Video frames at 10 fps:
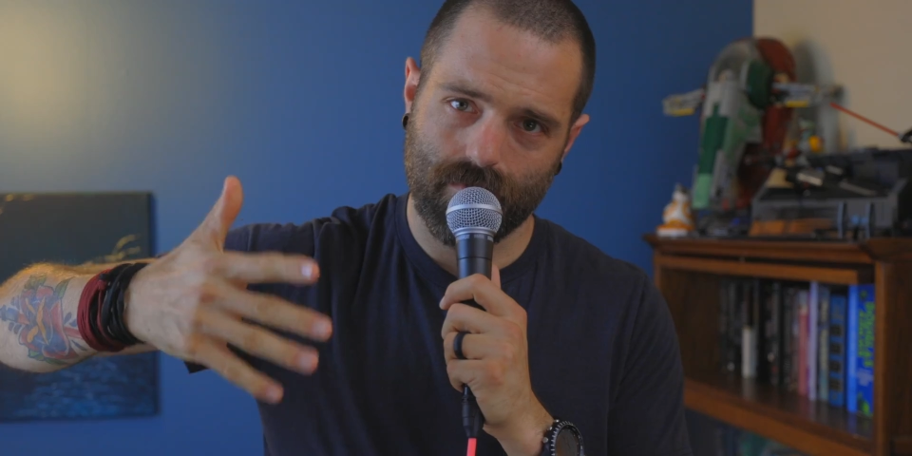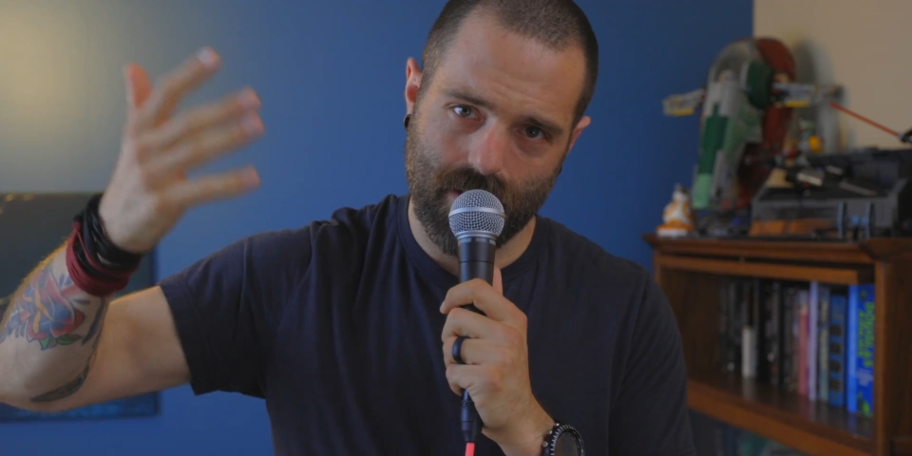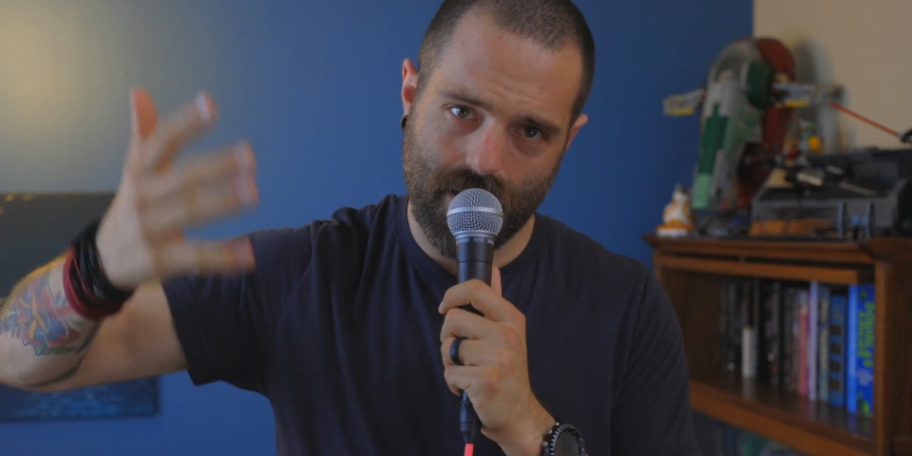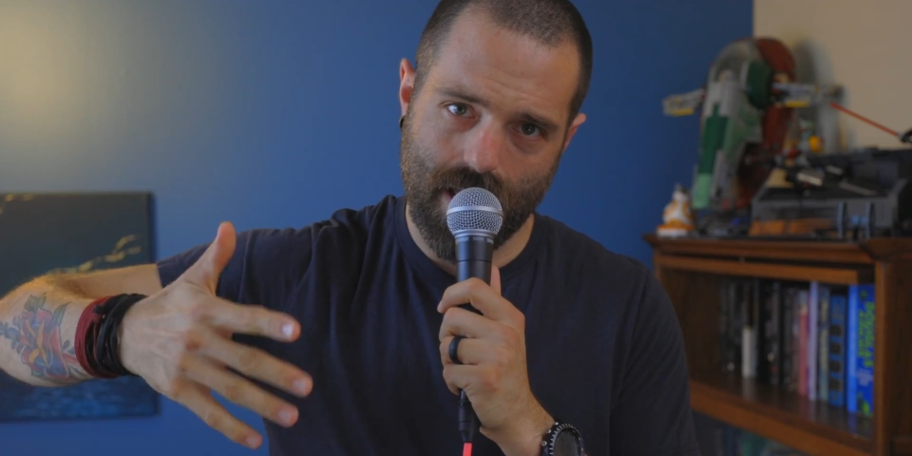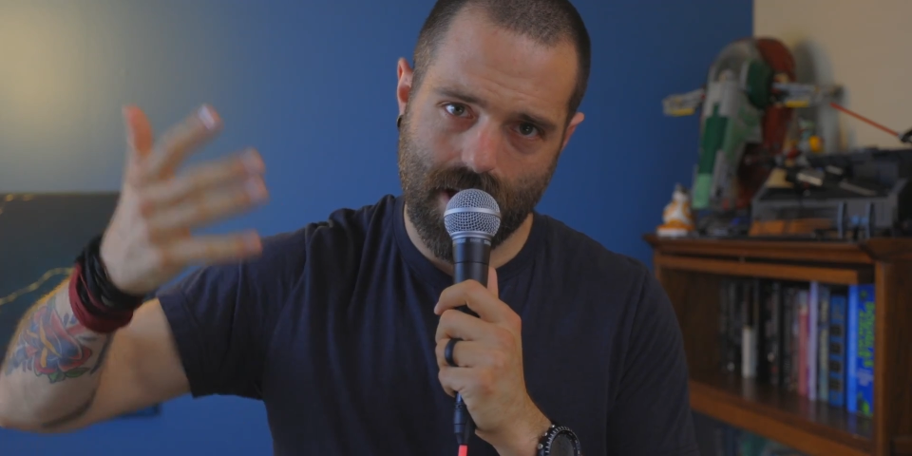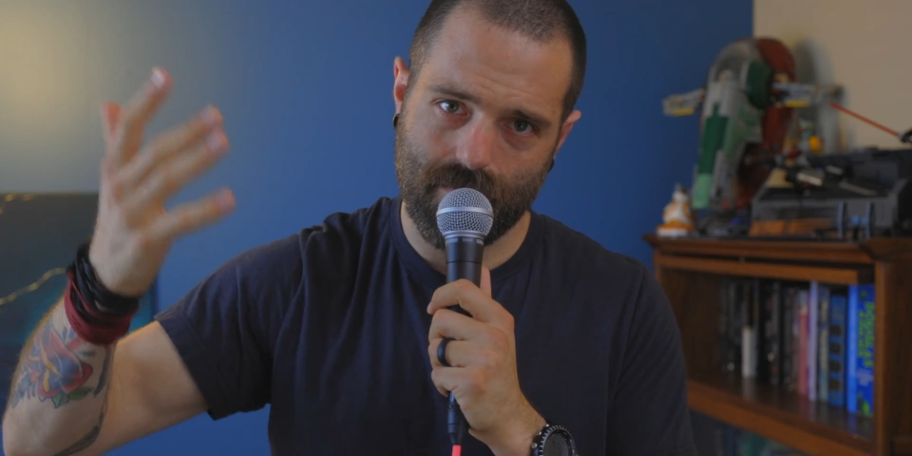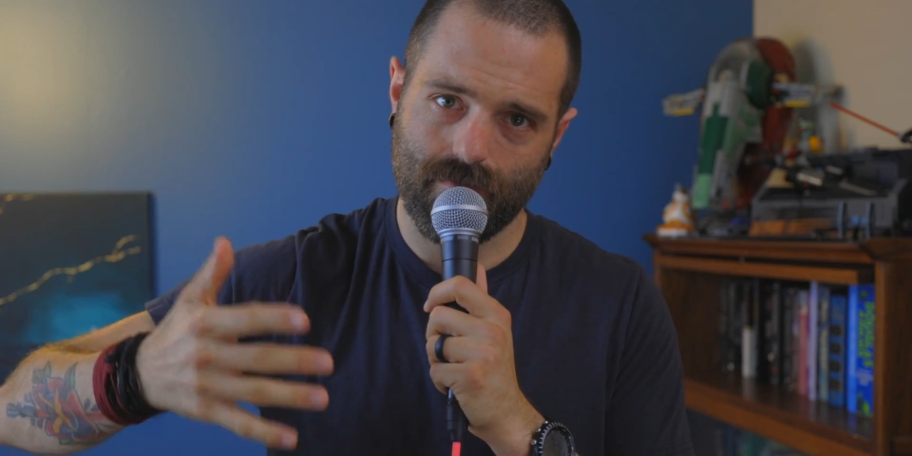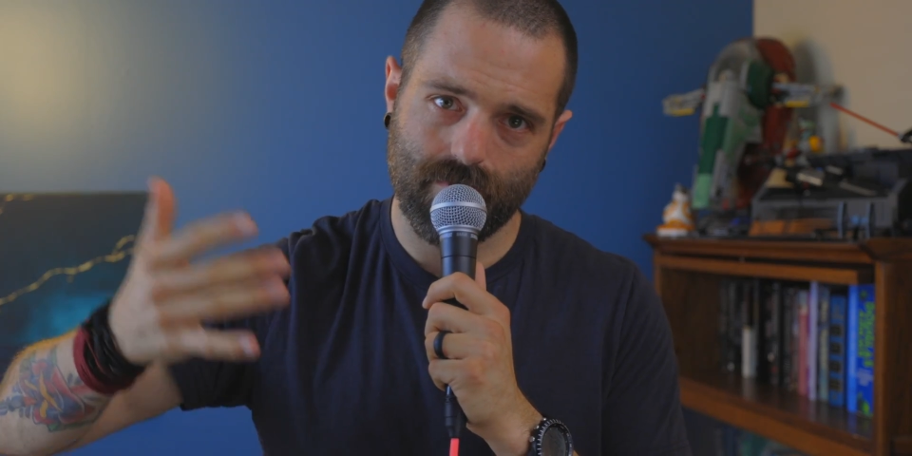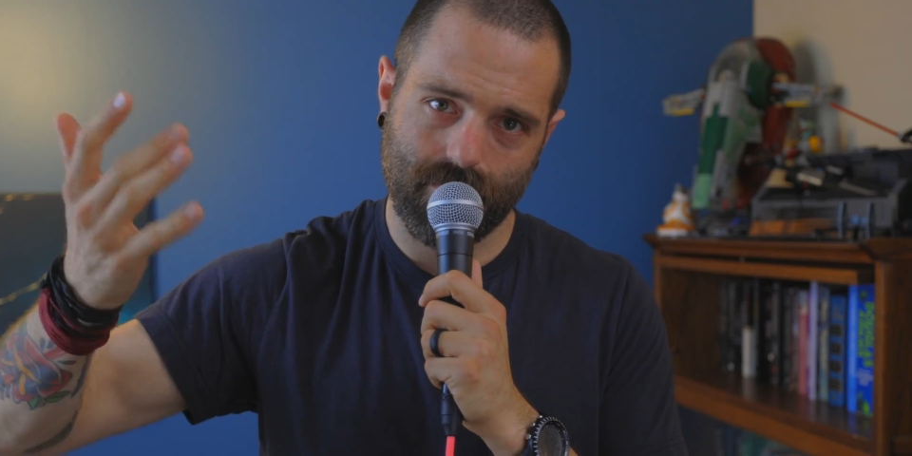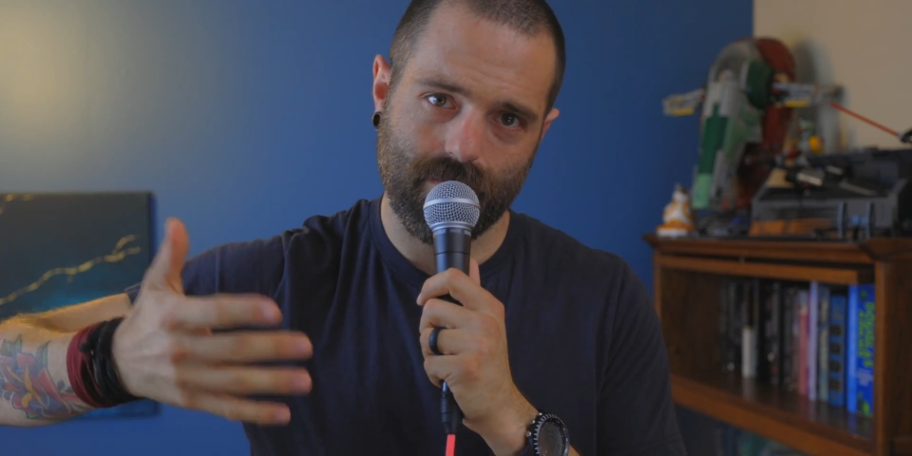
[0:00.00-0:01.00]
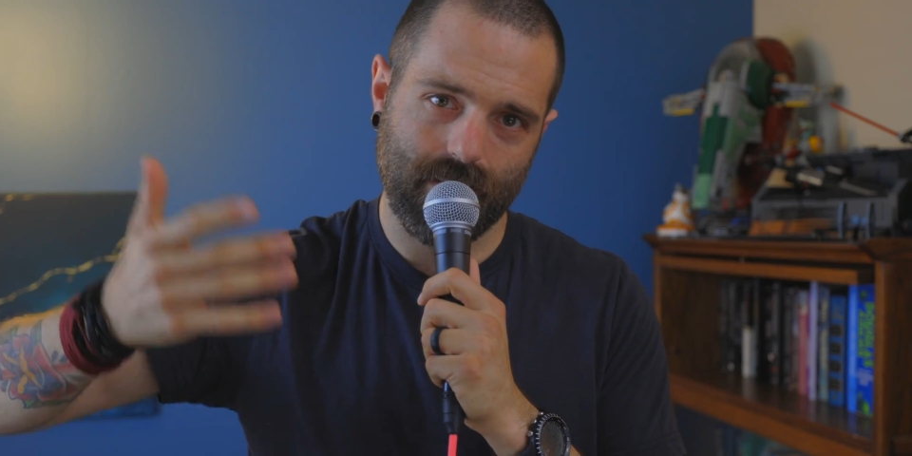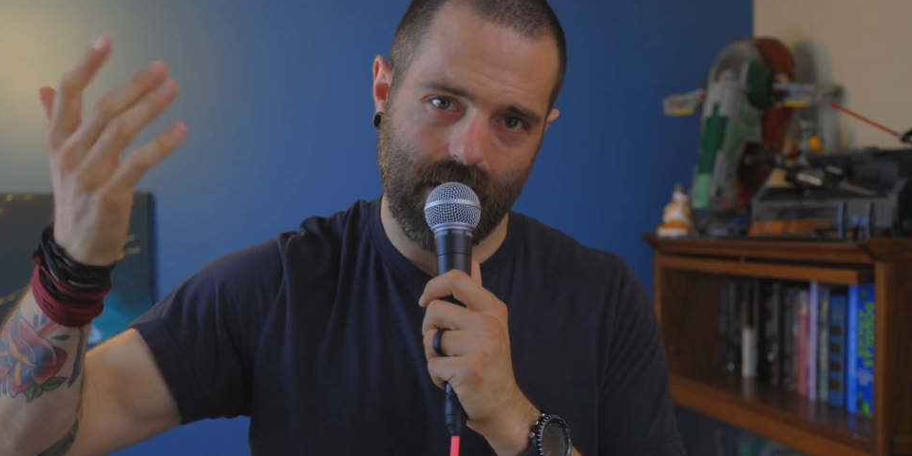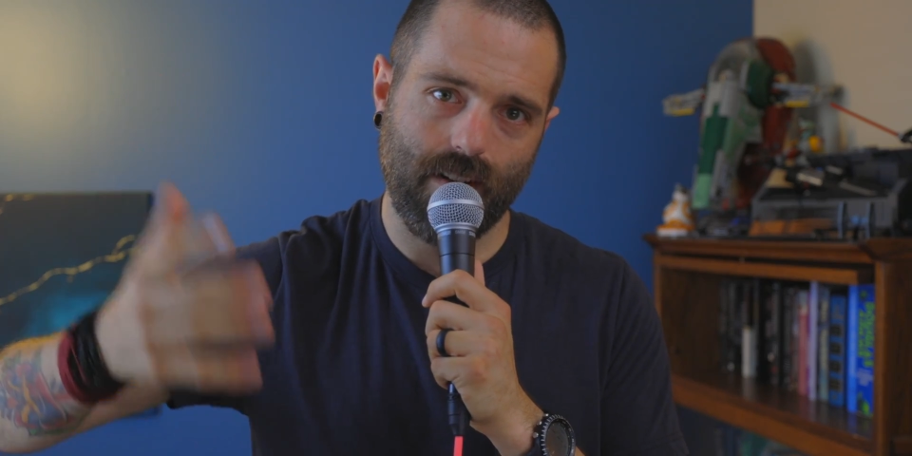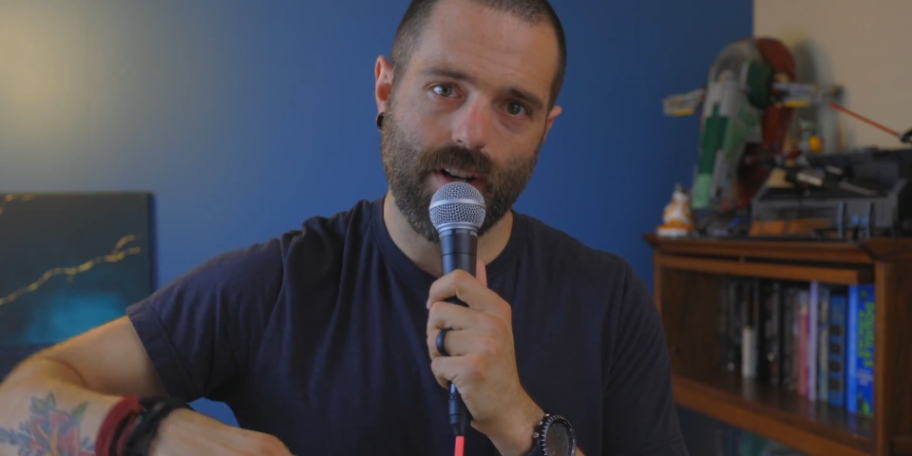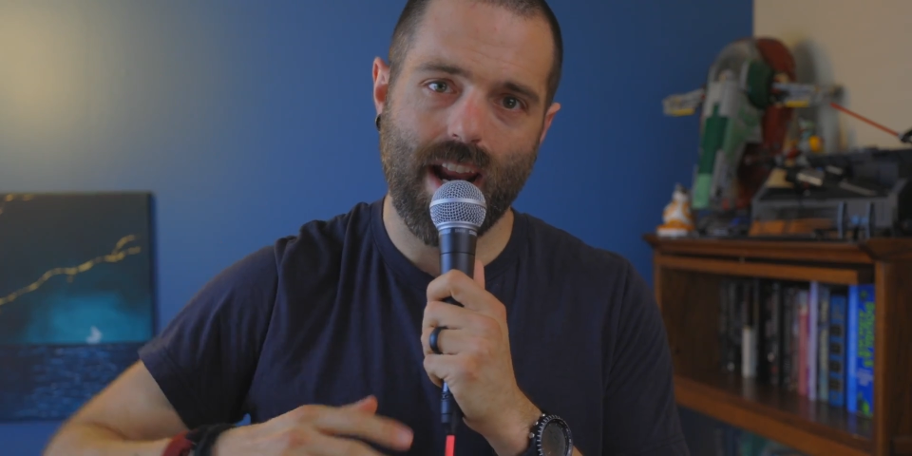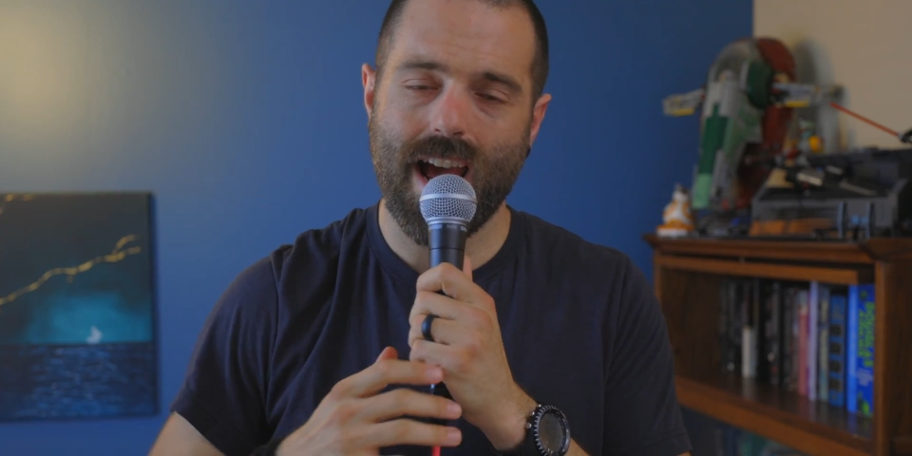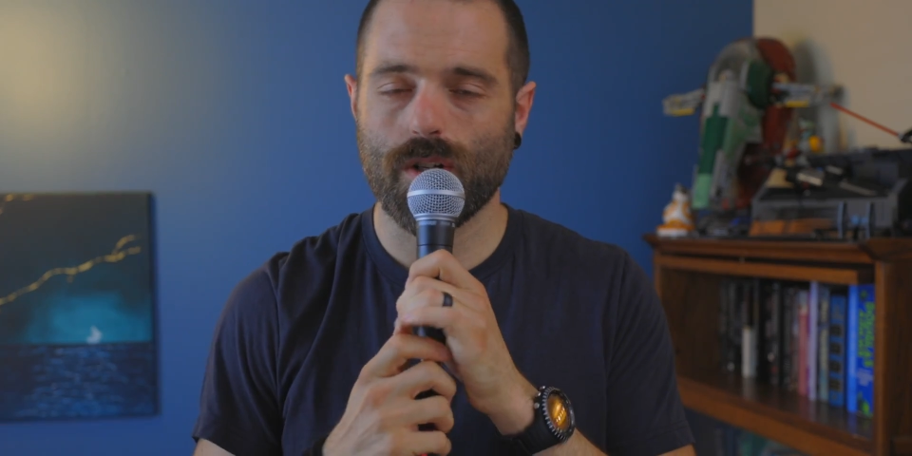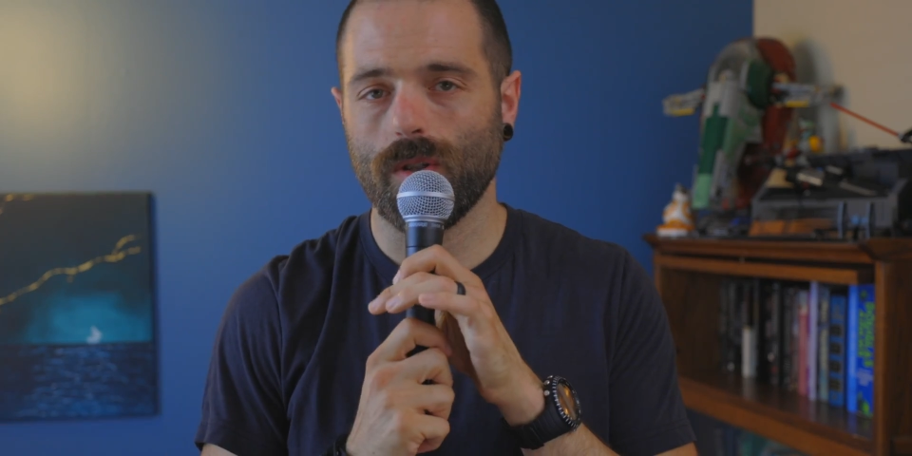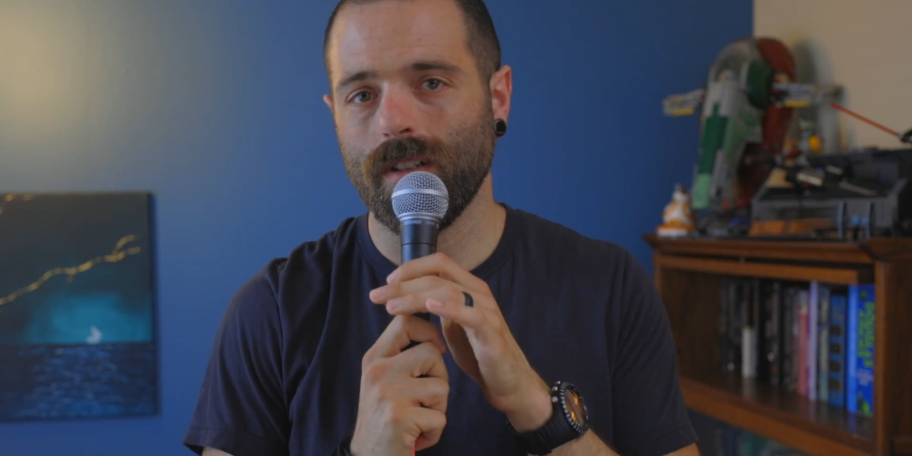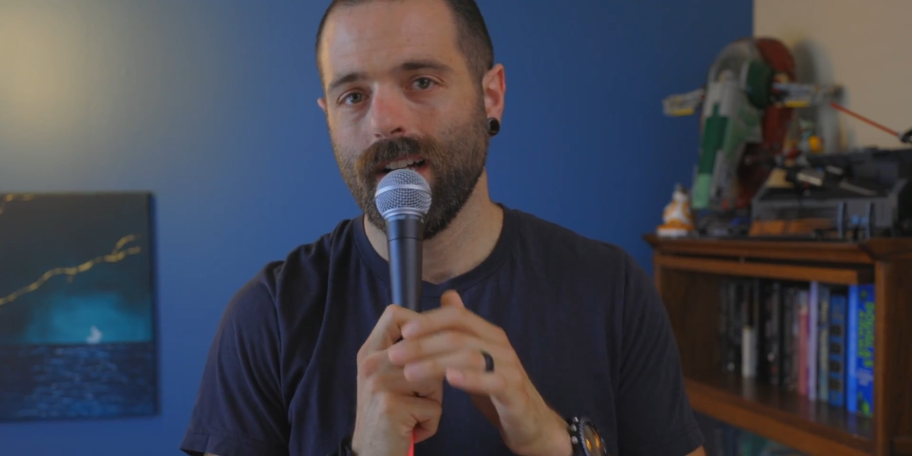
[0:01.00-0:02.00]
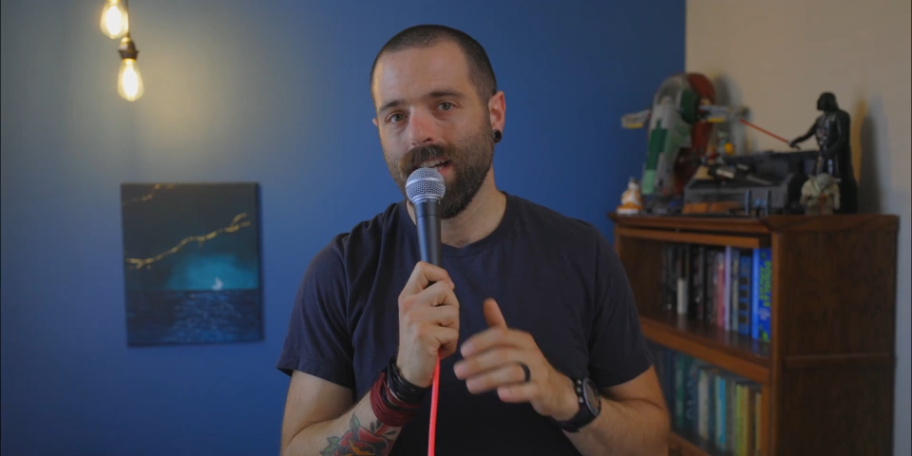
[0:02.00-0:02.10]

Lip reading: you see that? Kind of unnatural.